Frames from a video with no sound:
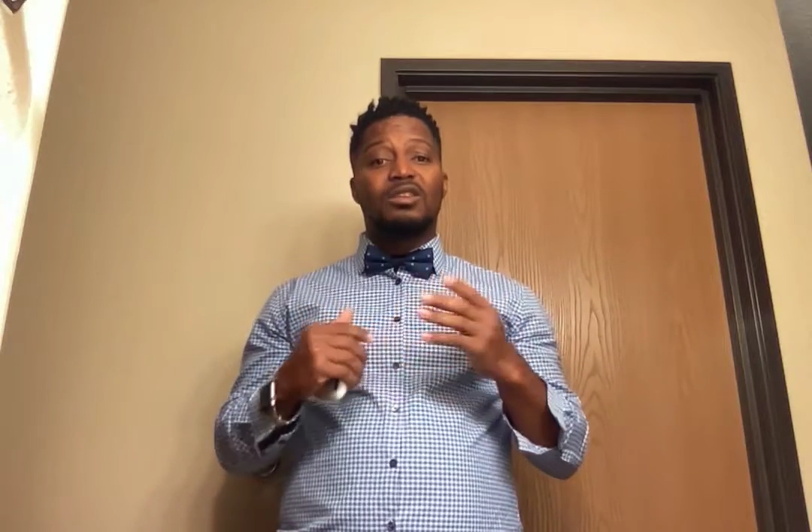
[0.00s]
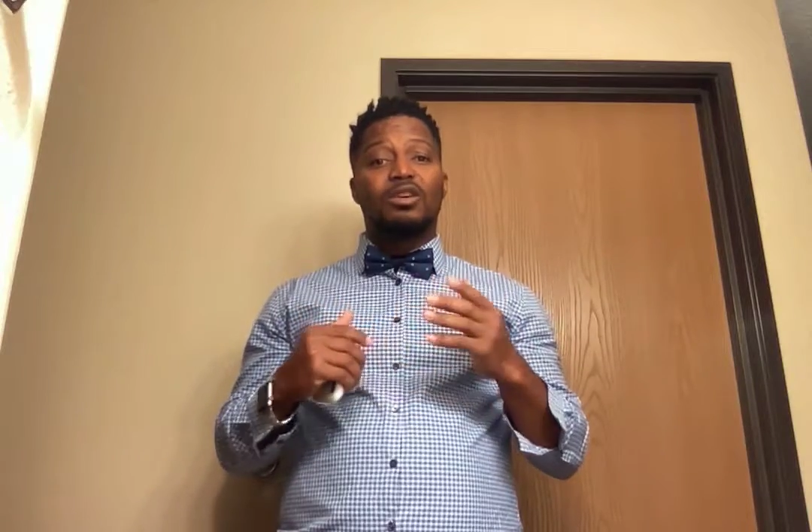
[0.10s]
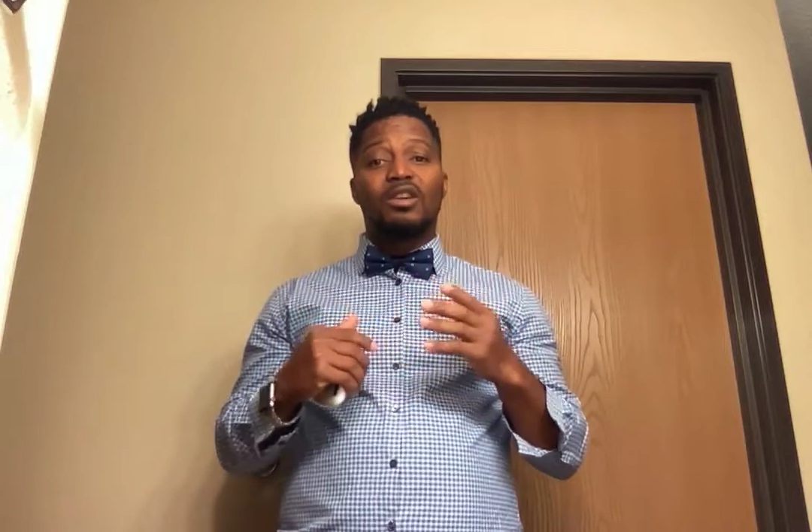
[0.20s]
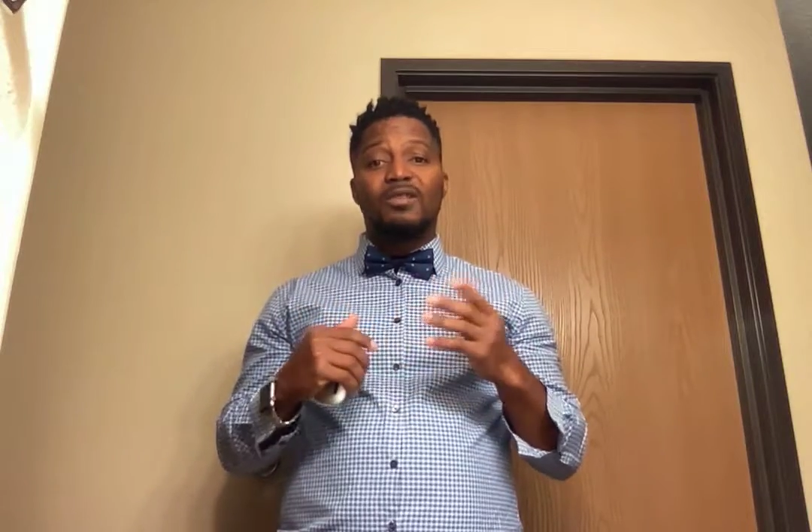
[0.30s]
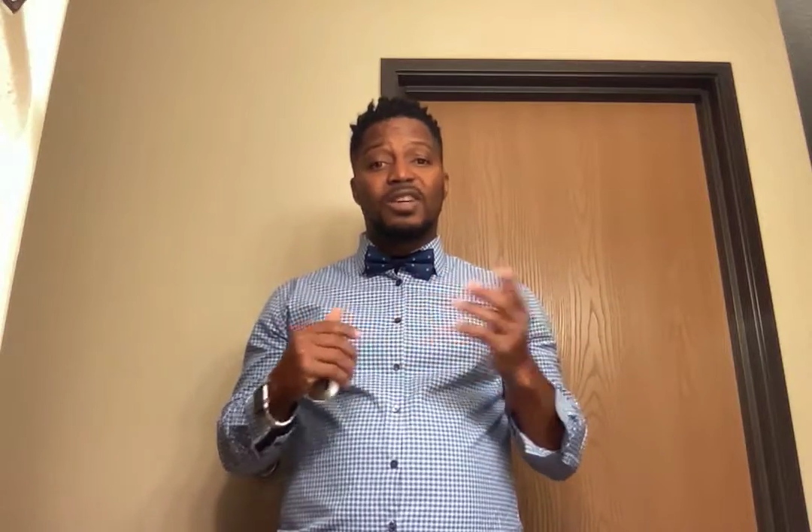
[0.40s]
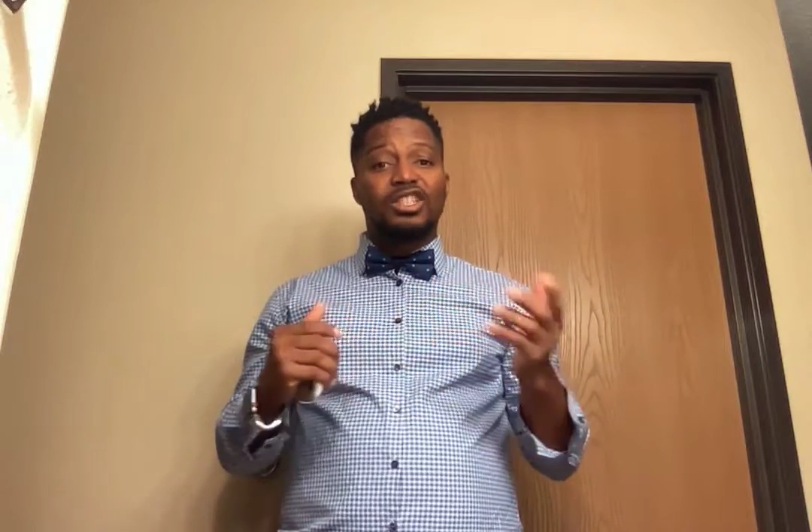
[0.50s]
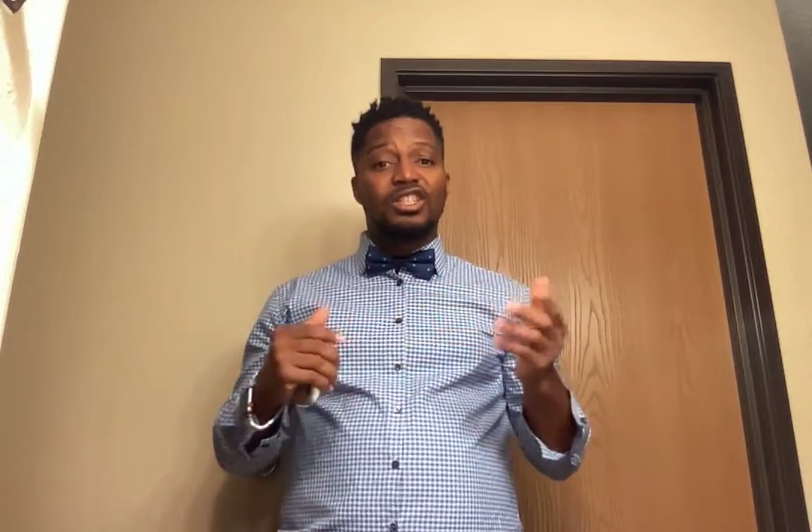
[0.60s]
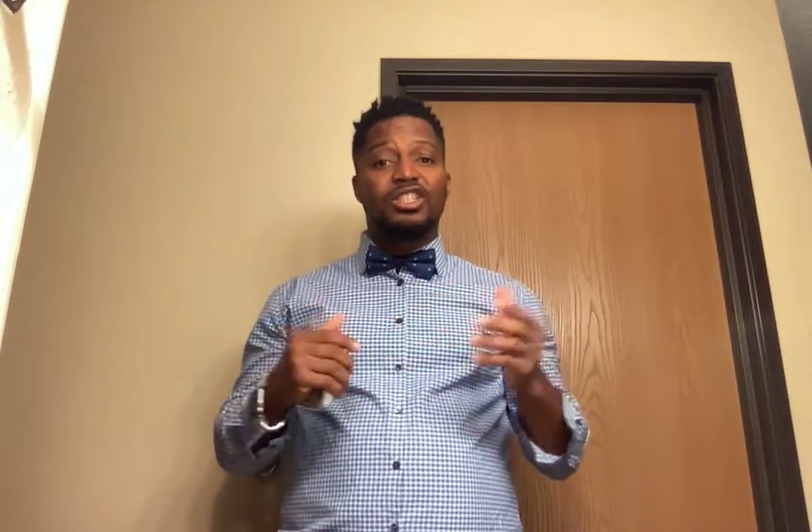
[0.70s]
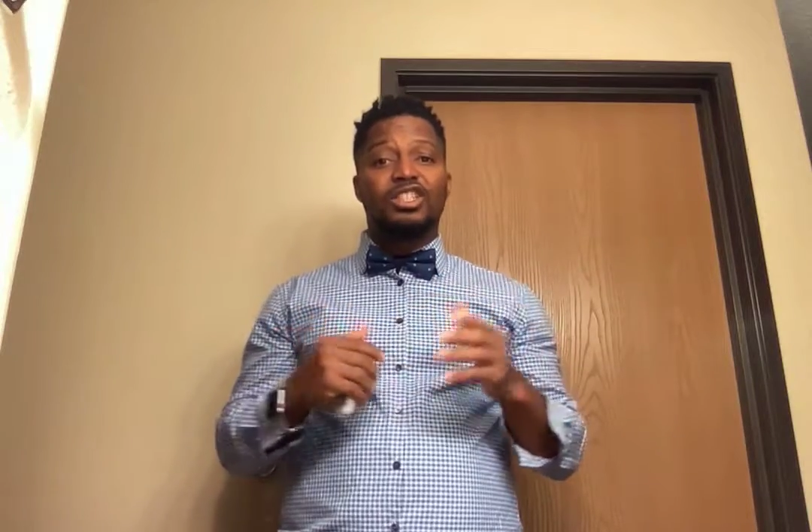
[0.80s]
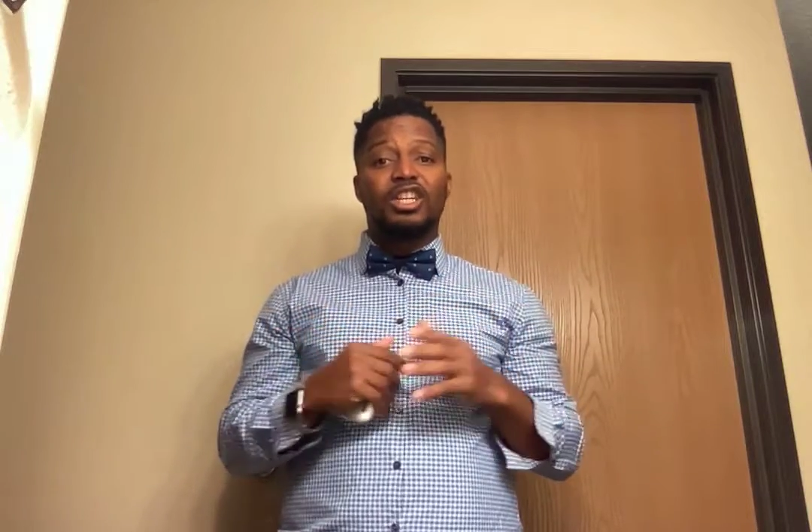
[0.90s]
only for
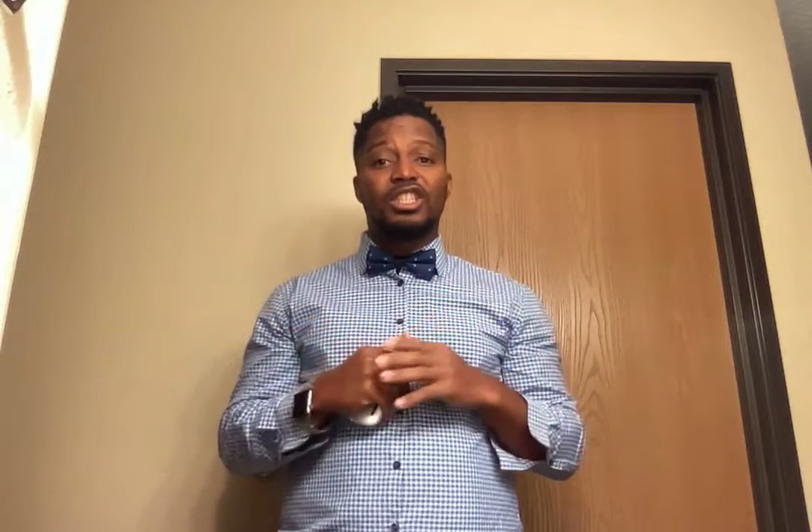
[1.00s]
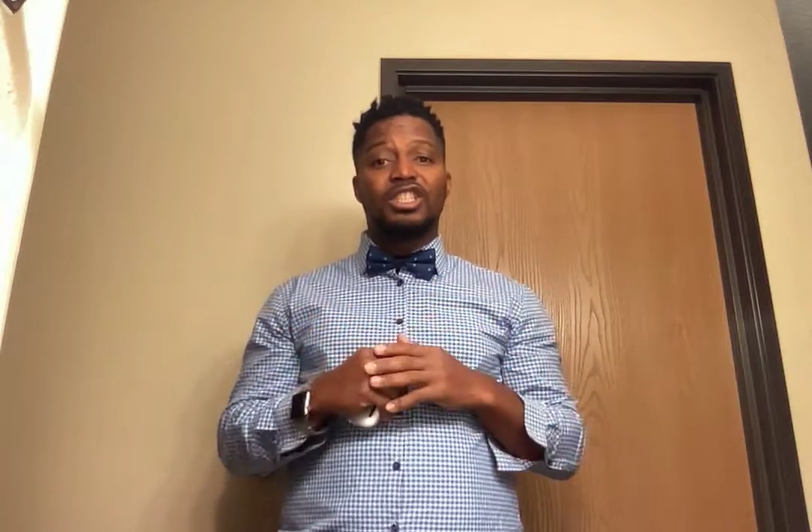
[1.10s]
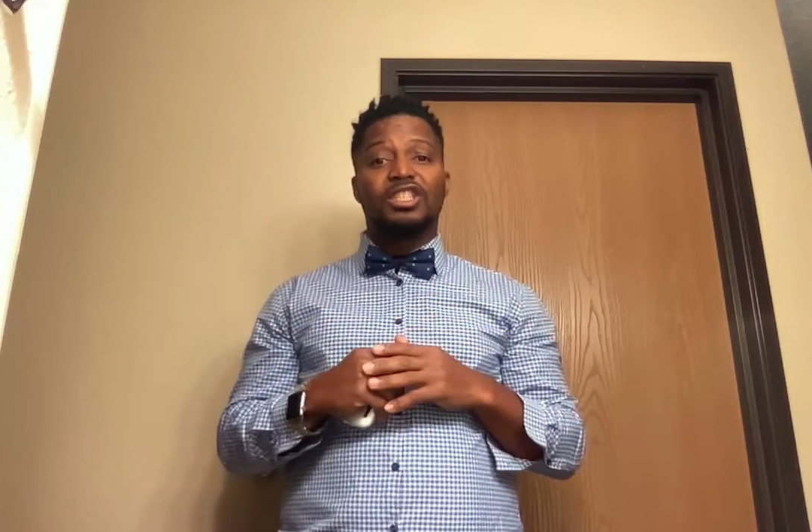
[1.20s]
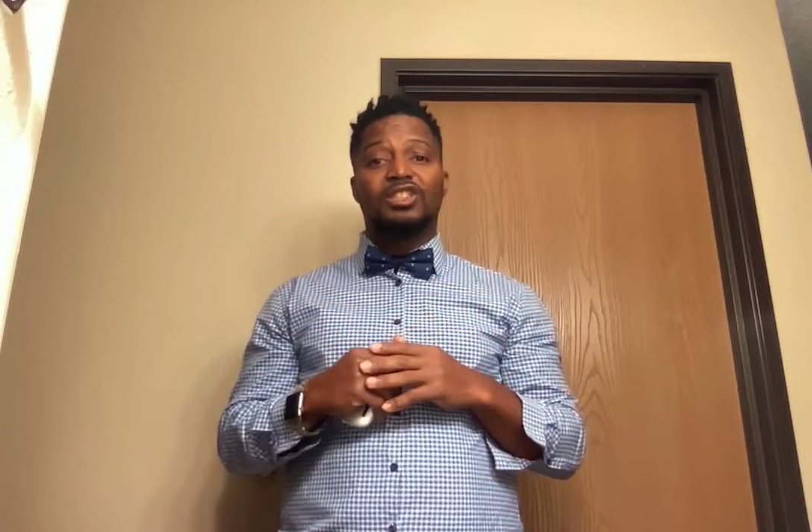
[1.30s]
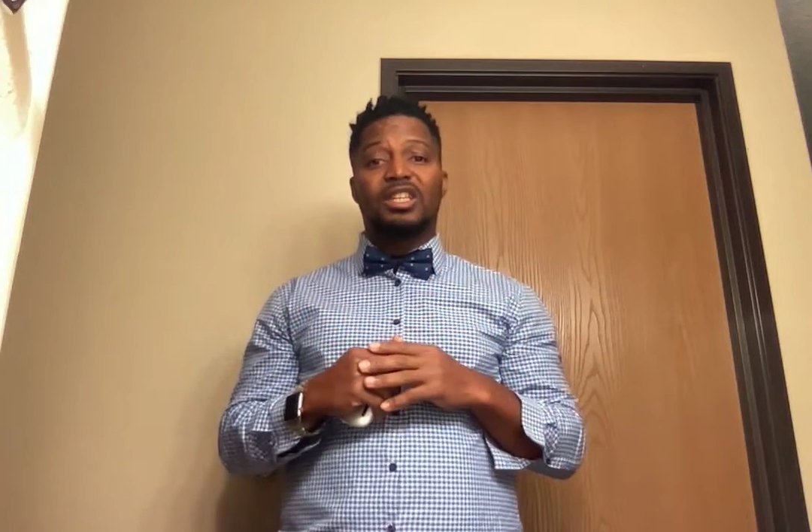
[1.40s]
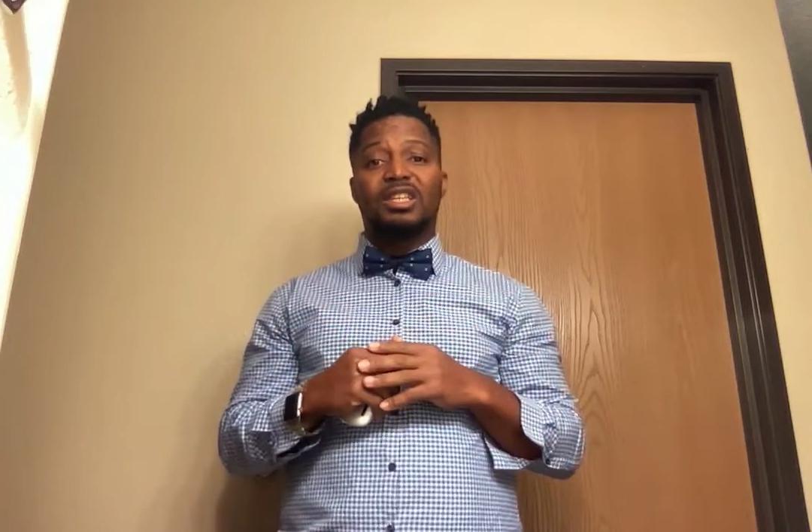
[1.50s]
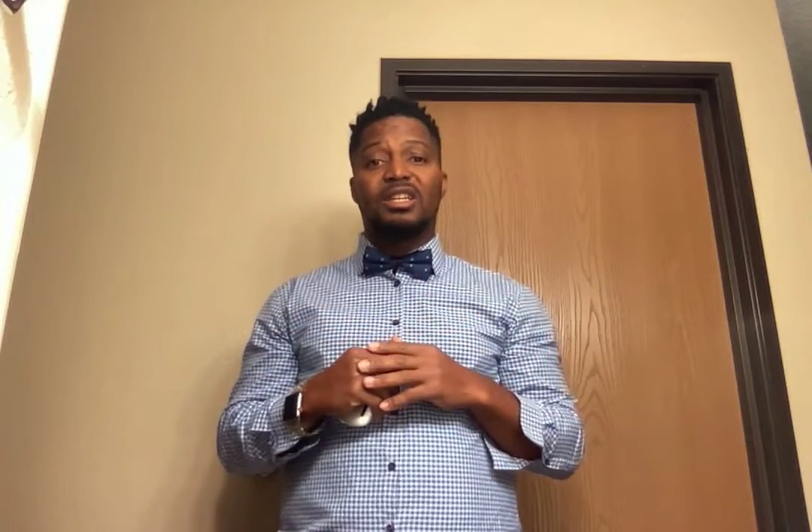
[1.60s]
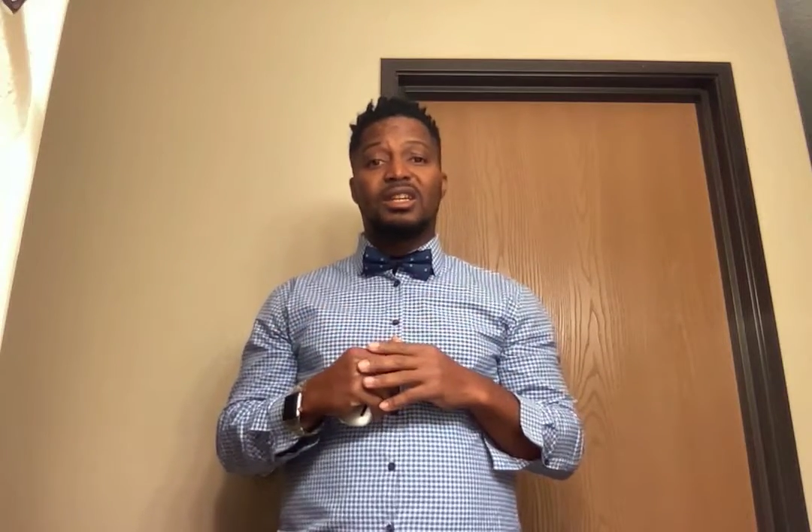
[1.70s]
just your children,